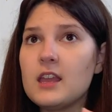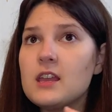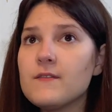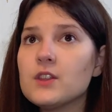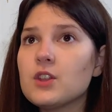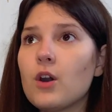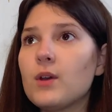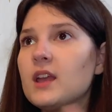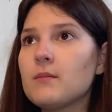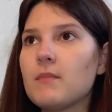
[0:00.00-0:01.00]
Even though
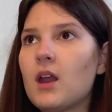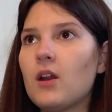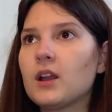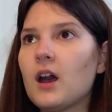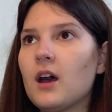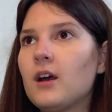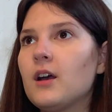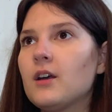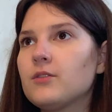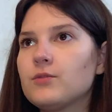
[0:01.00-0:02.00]
in America,
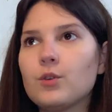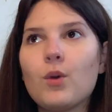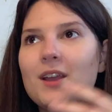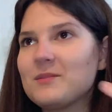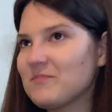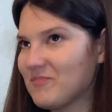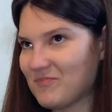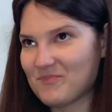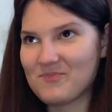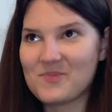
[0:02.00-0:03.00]
the white
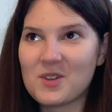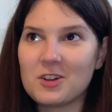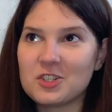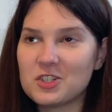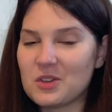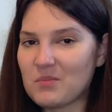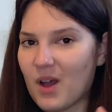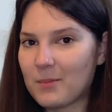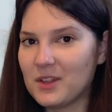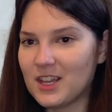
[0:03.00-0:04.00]
Christian
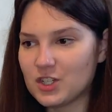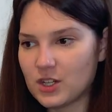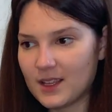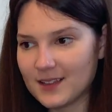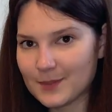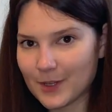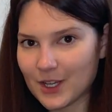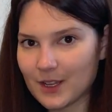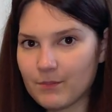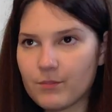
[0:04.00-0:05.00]
population in this book